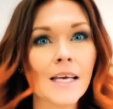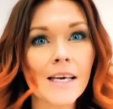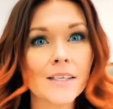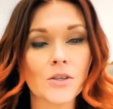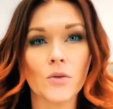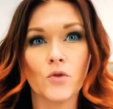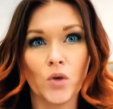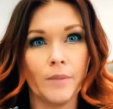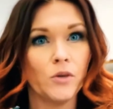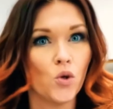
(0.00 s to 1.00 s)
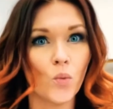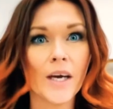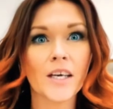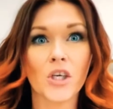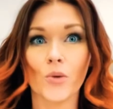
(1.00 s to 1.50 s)
you've trimmed your wick,
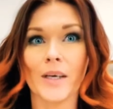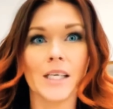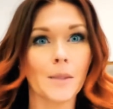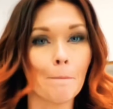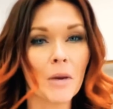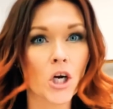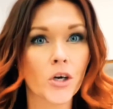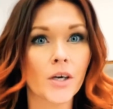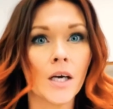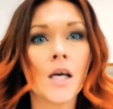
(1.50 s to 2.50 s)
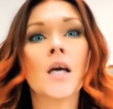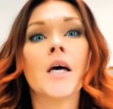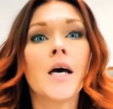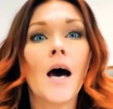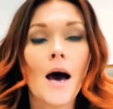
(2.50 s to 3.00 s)
you're ready to burn.
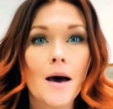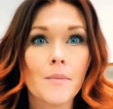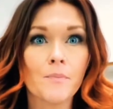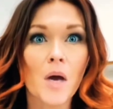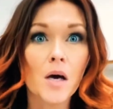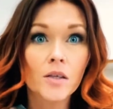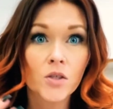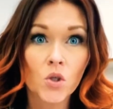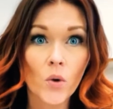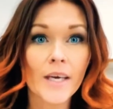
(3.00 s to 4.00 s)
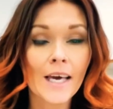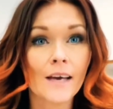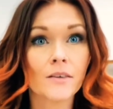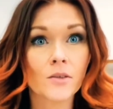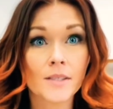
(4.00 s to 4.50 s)
Soy
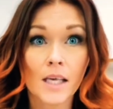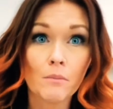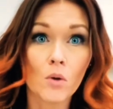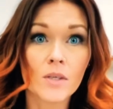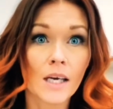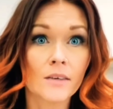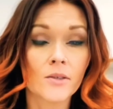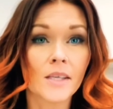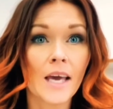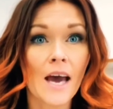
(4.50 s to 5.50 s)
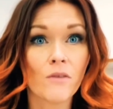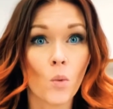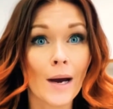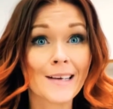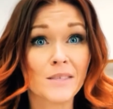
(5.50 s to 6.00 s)
candles, like most candles, they have a
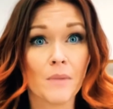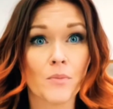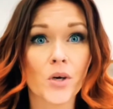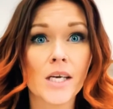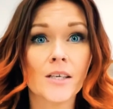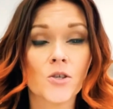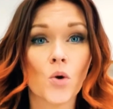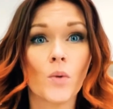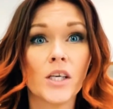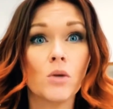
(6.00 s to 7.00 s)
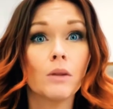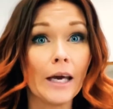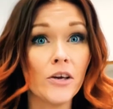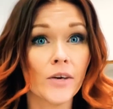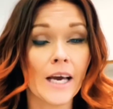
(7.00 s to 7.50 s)
wax memory. So when you light your
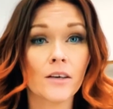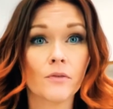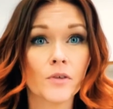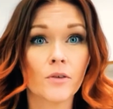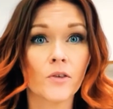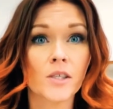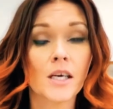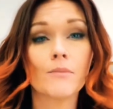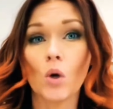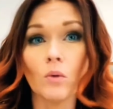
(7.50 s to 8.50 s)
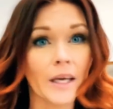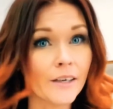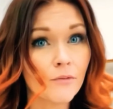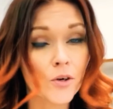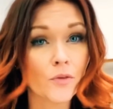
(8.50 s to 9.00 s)
candle for the first time, don't light it for a
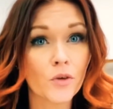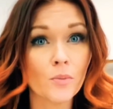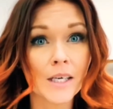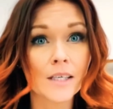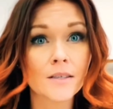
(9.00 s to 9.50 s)
few minutes